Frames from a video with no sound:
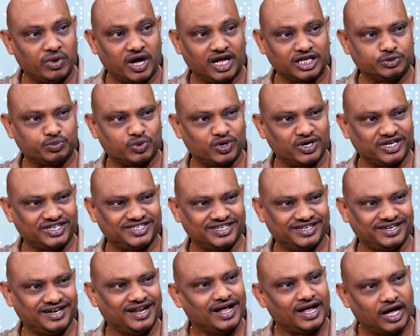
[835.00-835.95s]
batch
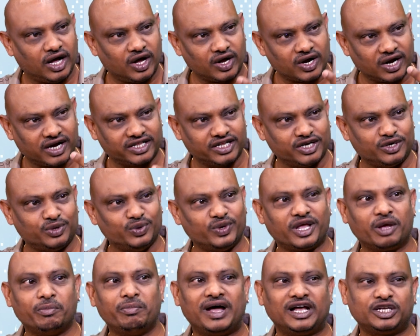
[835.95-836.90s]
production, or are they
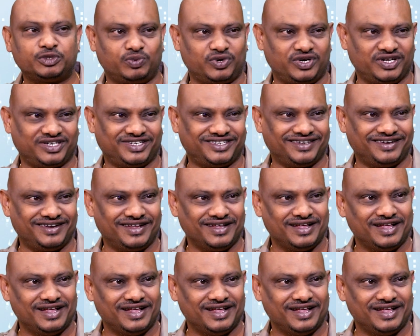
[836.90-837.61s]
doing a mass production?